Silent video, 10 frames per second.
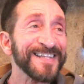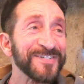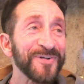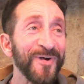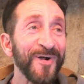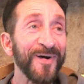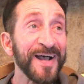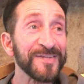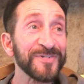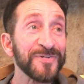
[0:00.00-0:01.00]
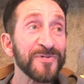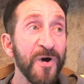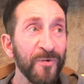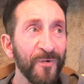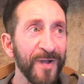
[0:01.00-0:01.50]
this girl has
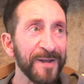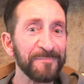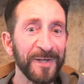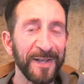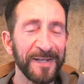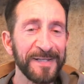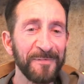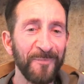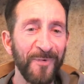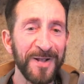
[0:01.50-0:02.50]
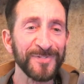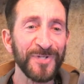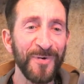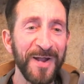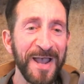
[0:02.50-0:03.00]
no credibility
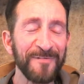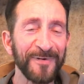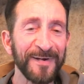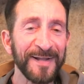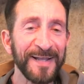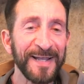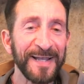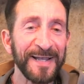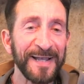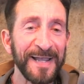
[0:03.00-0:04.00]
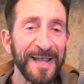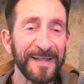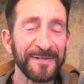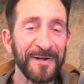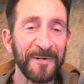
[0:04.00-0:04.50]
whatsoever
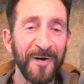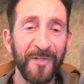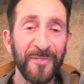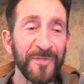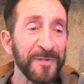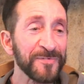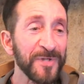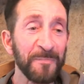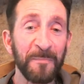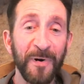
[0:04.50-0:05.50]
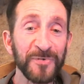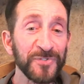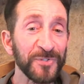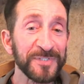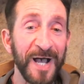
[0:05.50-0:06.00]
and uh, other than some
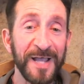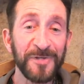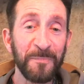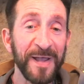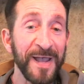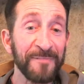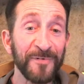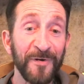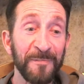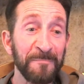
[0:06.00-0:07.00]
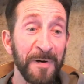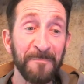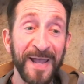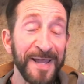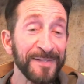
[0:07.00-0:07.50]
emotional tie you may have to her, my
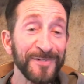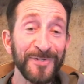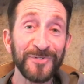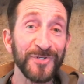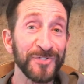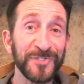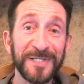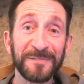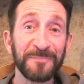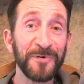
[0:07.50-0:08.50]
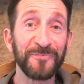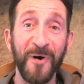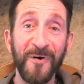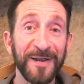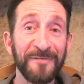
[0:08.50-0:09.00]
man, you just need to move
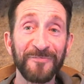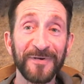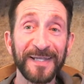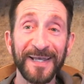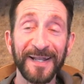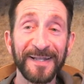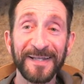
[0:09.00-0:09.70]
on well, and forget it.